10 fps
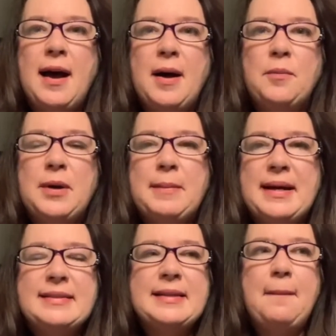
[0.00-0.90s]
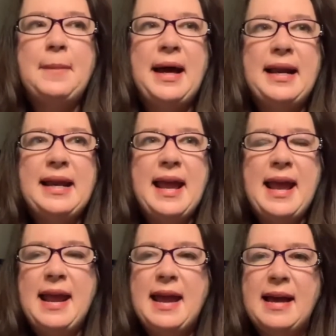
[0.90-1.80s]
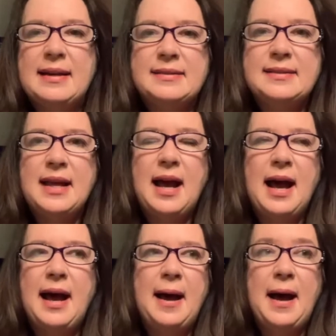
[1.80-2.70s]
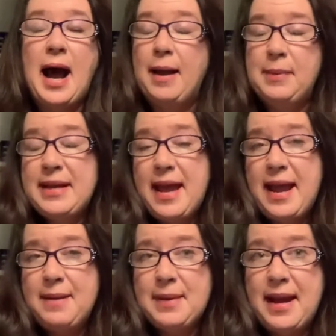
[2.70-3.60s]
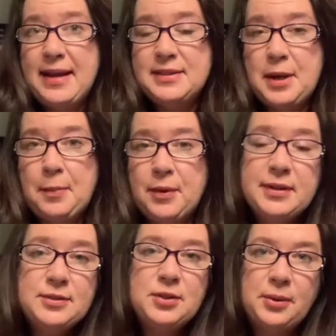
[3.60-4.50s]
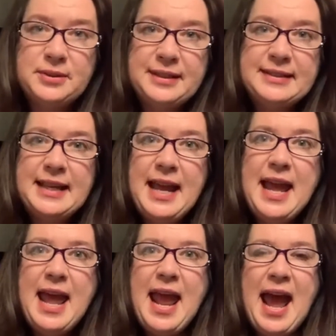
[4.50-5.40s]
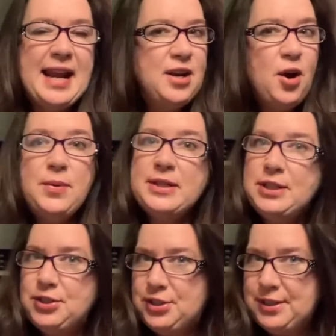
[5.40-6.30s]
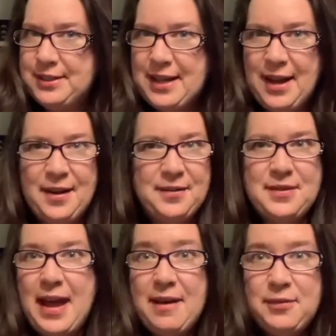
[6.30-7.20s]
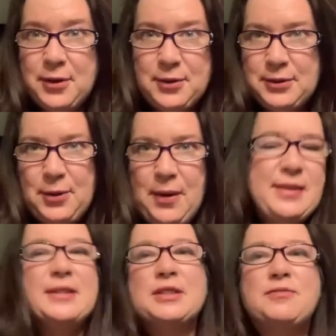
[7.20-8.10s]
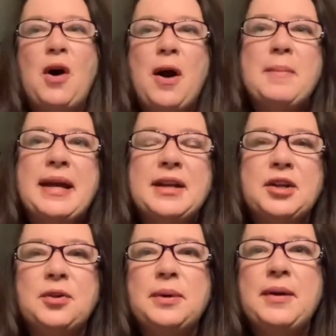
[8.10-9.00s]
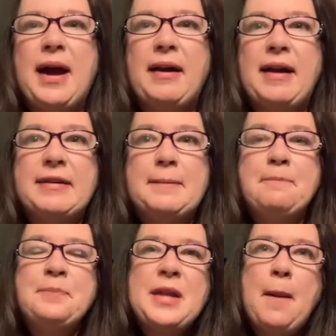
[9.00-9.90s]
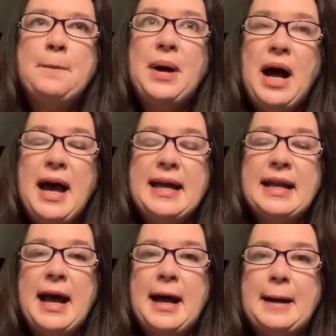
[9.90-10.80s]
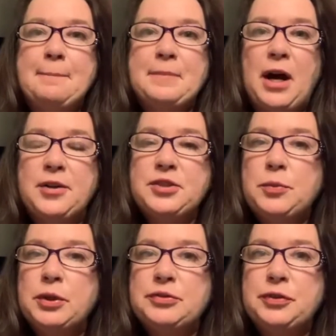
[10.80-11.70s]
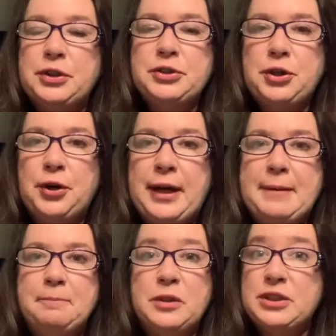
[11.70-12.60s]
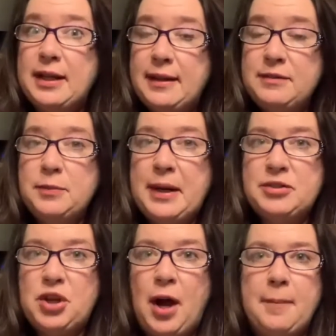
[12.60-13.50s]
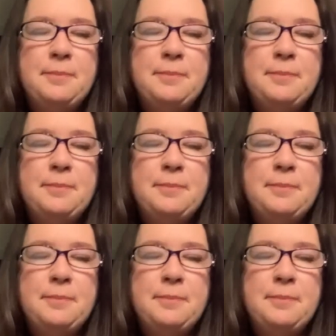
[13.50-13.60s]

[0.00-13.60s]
we met somebody and I became a Tupperware consultant. Had no intentions of ever going this far, making a career out of it. But I also worked for an attorney, which I loved my job.